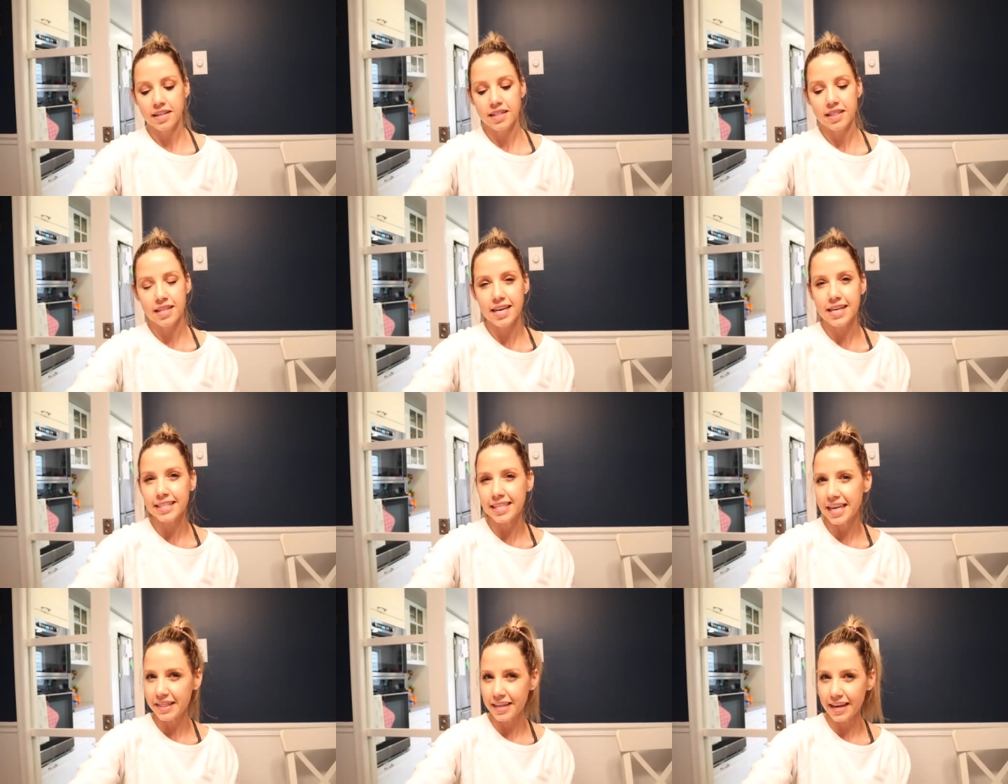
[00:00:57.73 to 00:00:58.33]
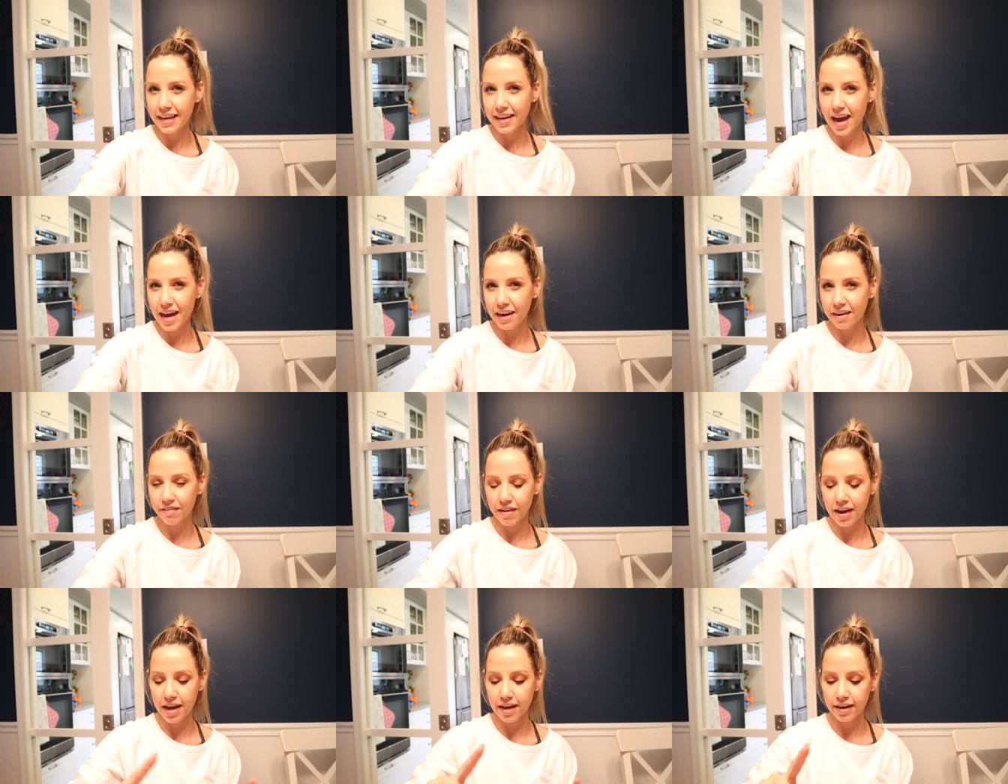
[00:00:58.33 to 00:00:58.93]
these I think kind
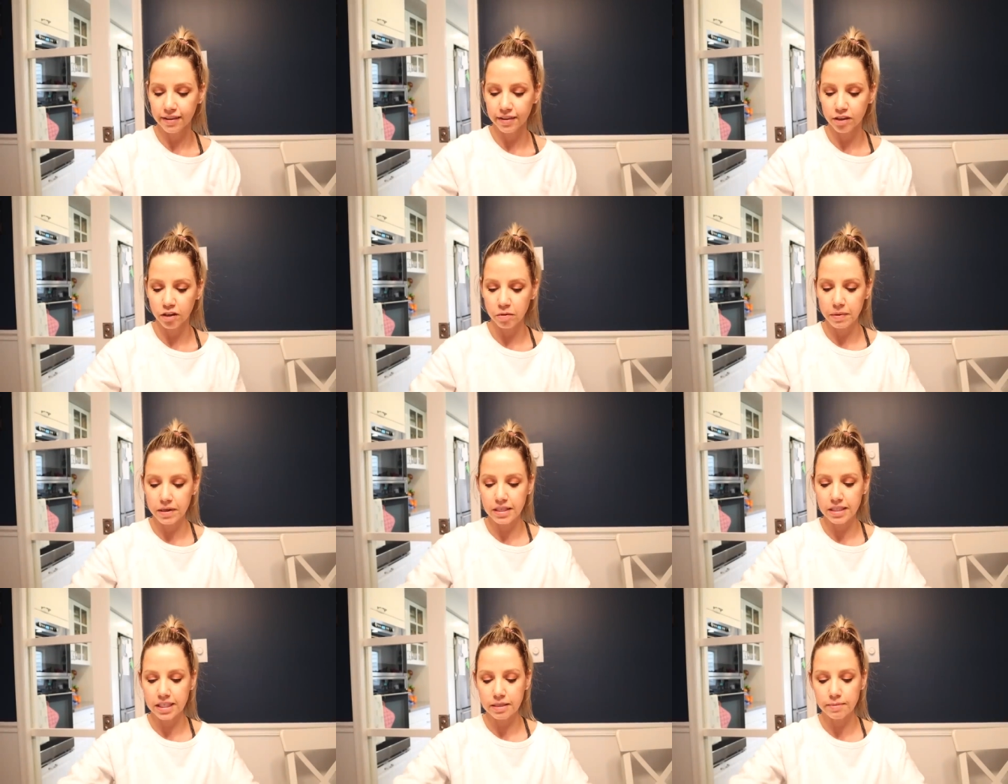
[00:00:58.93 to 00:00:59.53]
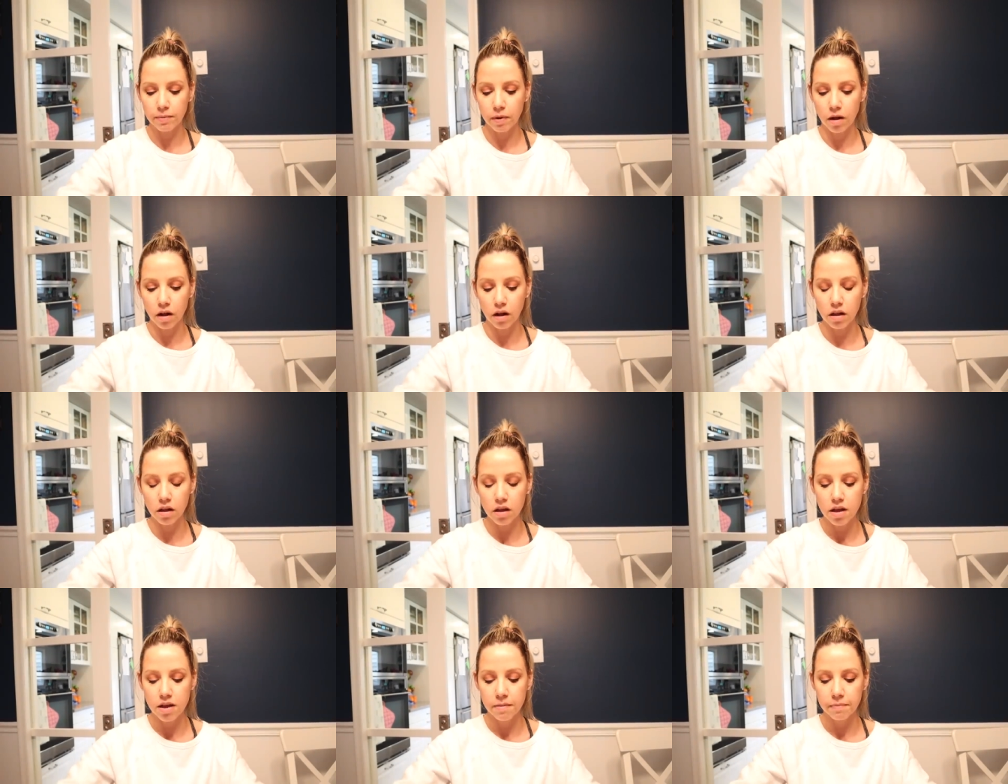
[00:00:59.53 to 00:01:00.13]
of ran a little bit
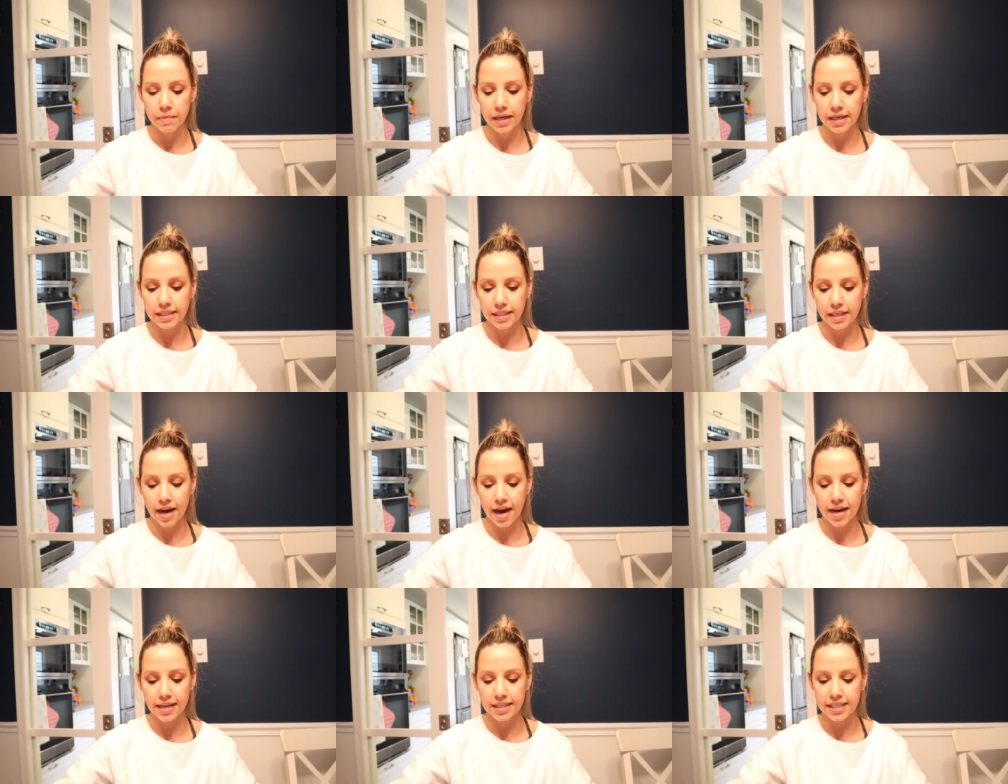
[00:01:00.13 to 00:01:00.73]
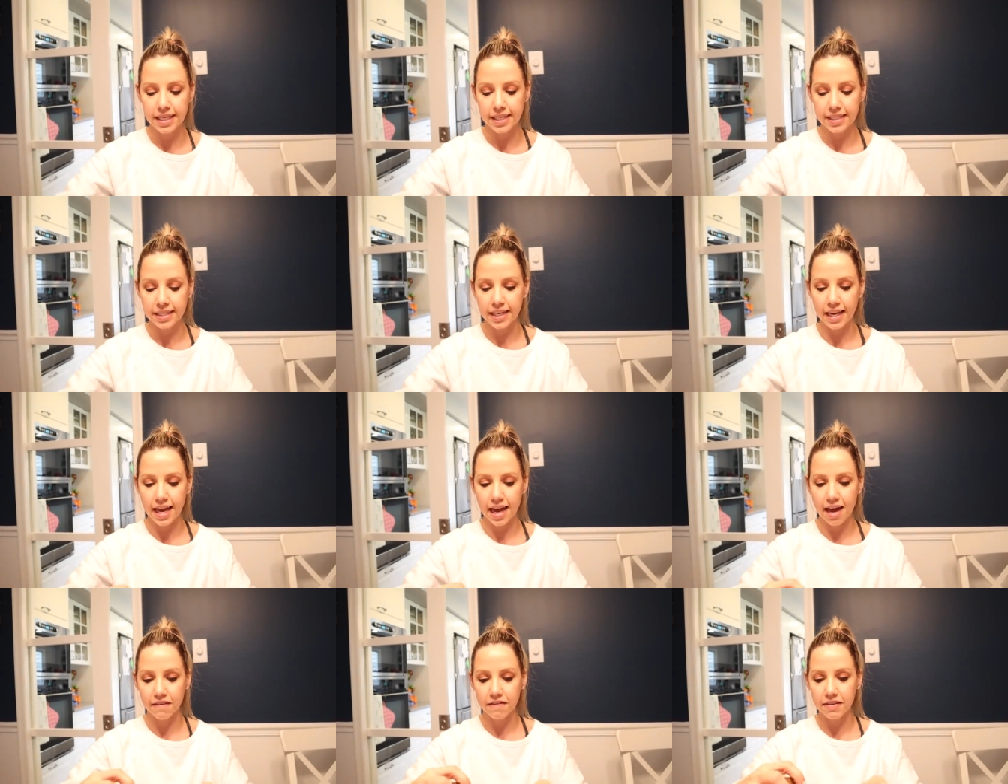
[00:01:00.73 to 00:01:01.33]
small because I got six and a
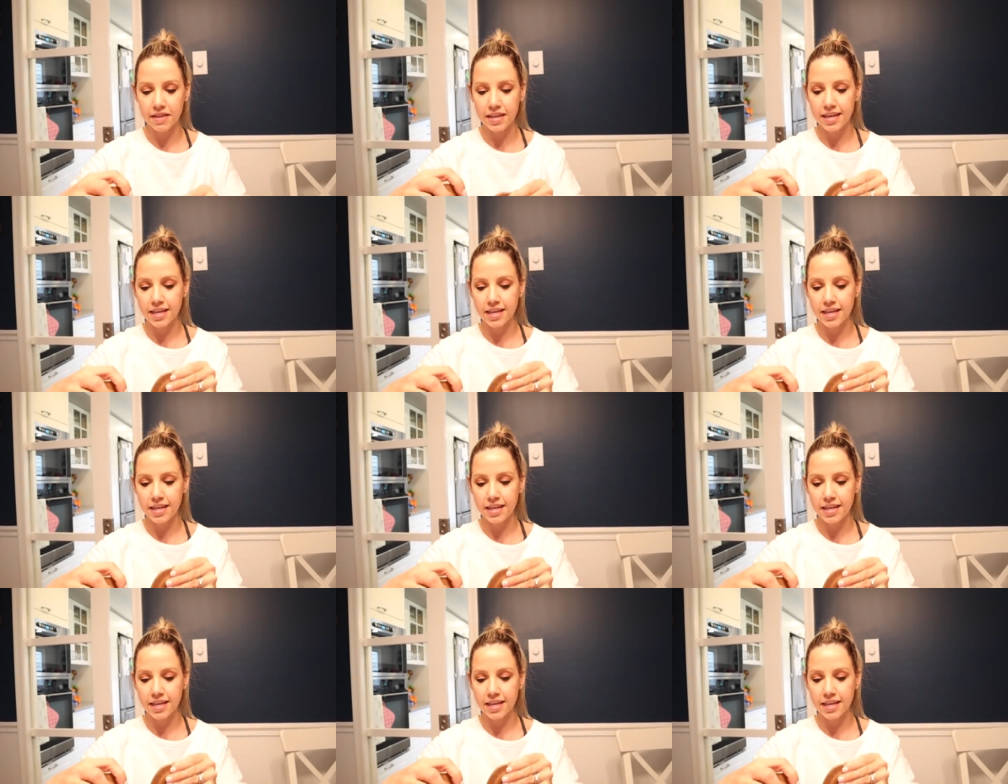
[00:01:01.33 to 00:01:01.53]
half in